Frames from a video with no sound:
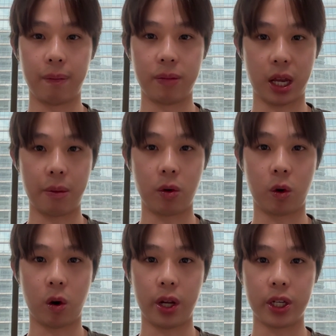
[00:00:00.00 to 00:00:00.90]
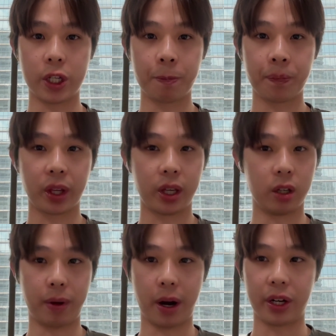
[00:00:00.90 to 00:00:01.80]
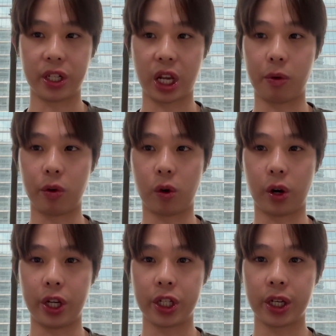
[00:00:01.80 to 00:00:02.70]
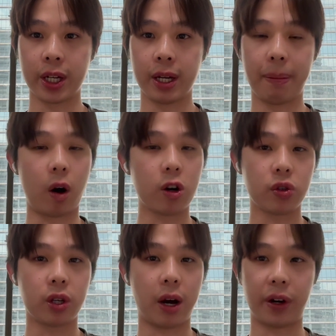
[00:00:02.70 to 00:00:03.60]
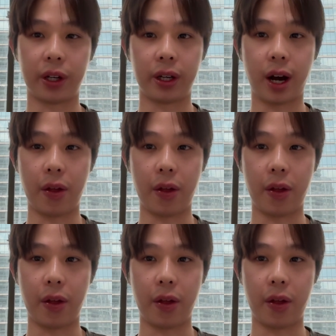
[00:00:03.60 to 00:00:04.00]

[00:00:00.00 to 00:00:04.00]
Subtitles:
stable coins, yield-bearing stable coins, but also covering